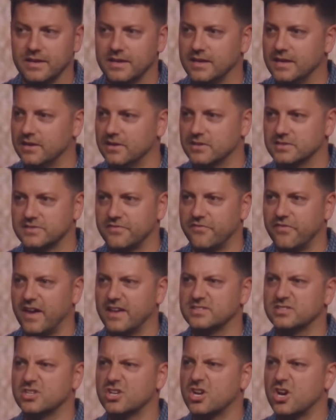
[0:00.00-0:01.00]
years
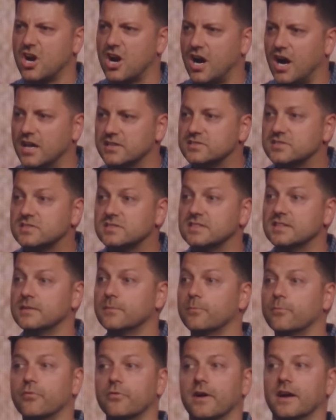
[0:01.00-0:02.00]
face
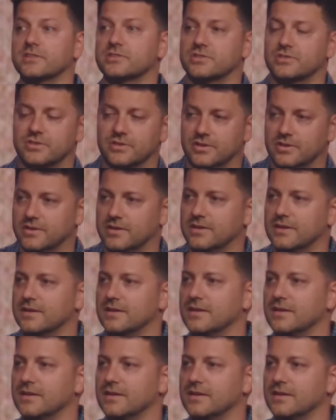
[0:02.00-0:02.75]
constant pressure